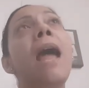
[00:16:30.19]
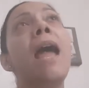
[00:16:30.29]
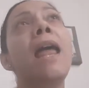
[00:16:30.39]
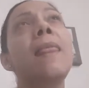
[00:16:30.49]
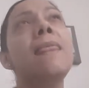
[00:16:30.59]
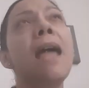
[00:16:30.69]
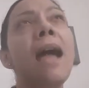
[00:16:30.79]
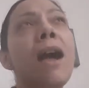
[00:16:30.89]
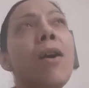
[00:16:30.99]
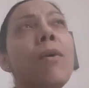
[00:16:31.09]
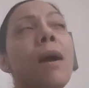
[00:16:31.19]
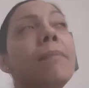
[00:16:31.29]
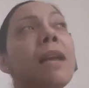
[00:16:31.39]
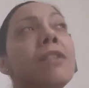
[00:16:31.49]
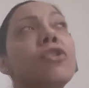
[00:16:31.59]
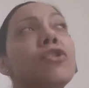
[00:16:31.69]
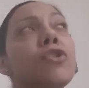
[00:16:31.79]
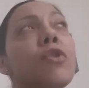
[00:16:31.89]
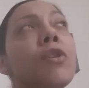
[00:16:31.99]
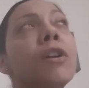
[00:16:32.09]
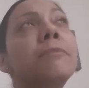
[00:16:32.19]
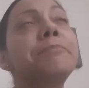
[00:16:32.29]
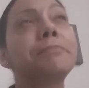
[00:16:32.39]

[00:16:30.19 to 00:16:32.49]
And now, I'm not sure